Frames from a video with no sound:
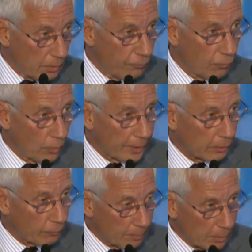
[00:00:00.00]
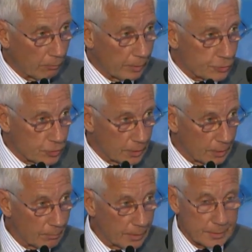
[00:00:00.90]
for a criminal
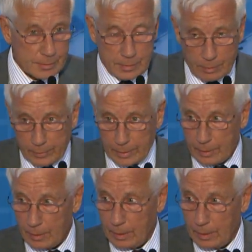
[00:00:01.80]
regime in Syria